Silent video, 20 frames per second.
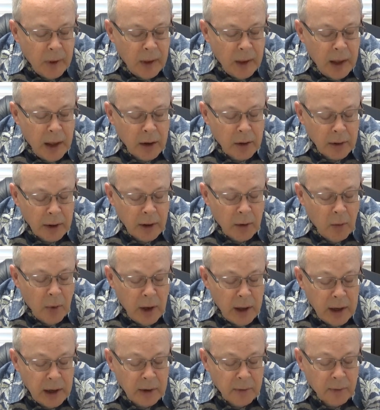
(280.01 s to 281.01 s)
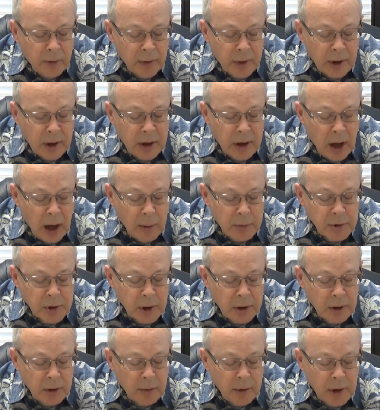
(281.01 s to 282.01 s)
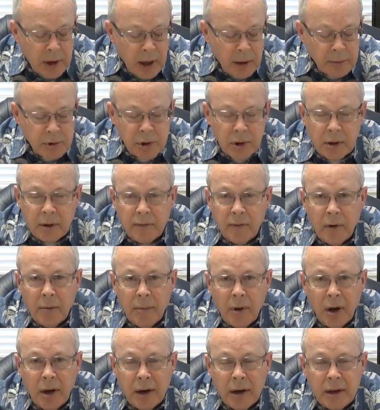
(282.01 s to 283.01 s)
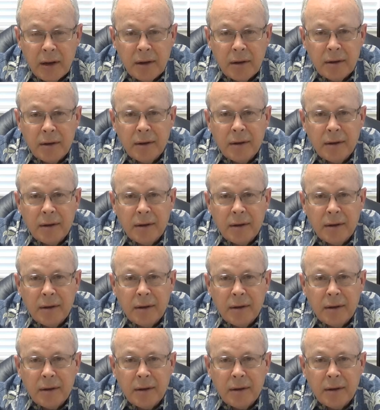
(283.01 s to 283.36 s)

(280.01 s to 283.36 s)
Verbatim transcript: eagerly waiting for the adoption, the redemption of our body.